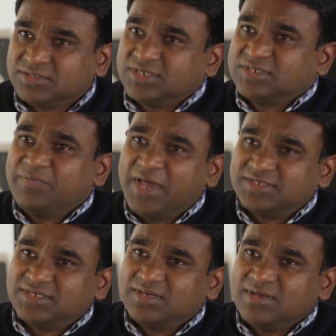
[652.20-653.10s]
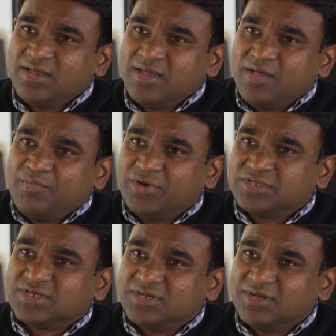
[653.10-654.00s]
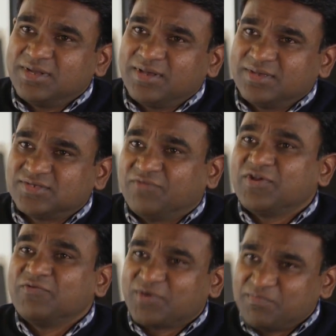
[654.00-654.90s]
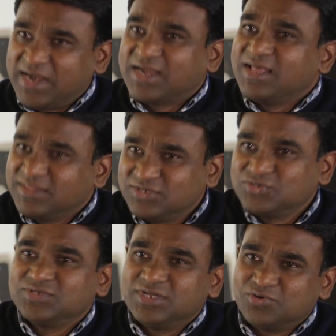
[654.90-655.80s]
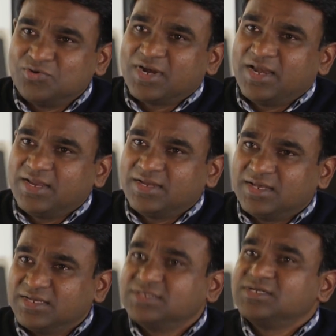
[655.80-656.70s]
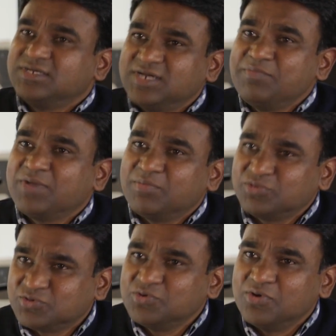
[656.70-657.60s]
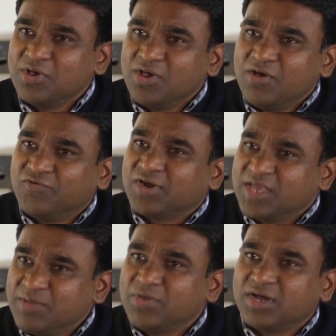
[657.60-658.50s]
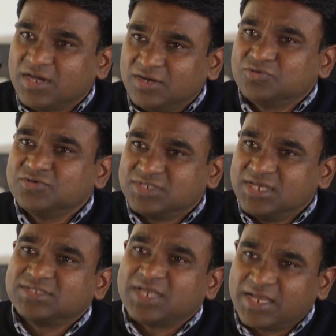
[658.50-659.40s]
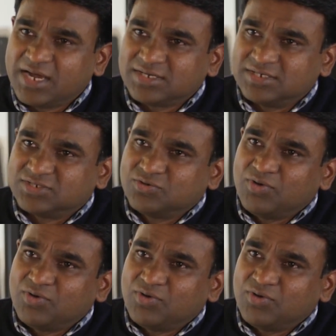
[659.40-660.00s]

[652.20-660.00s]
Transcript: just imagine person uh, suffering from mental health issues in rural area. It is a dream come true for him or her to see a psychiatrist